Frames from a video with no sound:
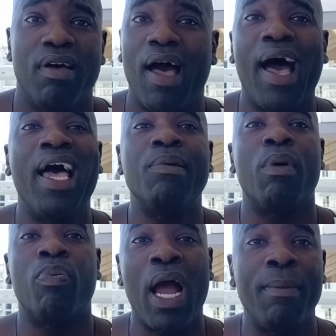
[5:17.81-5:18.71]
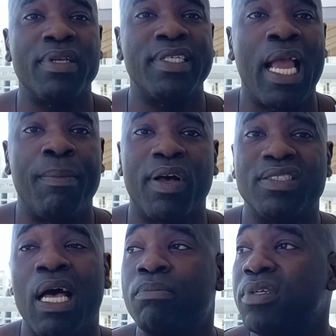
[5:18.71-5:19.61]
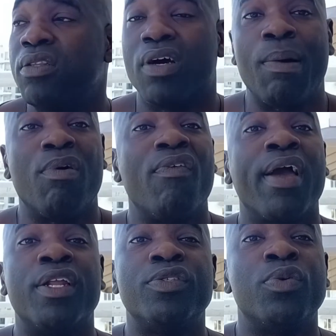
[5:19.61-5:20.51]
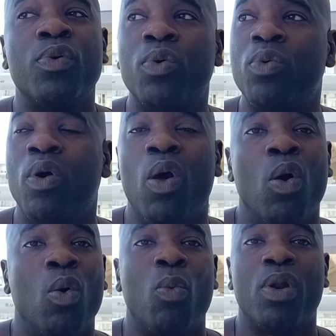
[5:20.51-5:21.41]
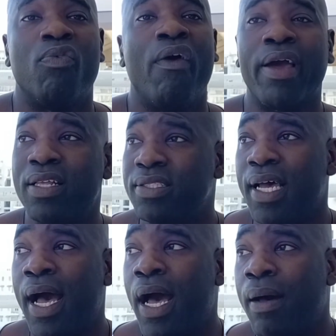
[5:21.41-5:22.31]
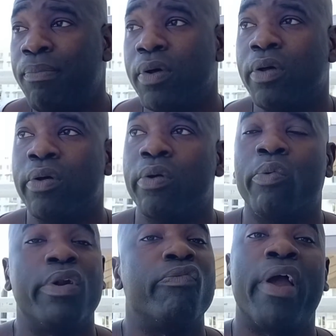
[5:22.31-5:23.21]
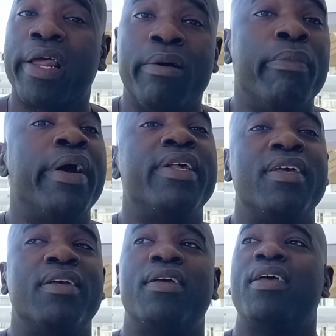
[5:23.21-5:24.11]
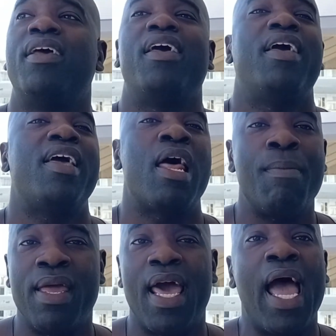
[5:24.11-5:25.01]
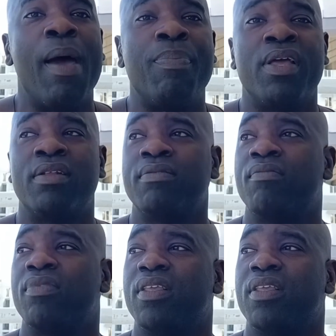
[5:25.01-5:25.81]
I am a prime example because I'm look, I'm a regular dude with a regular job, with a regular money, and I made it happen.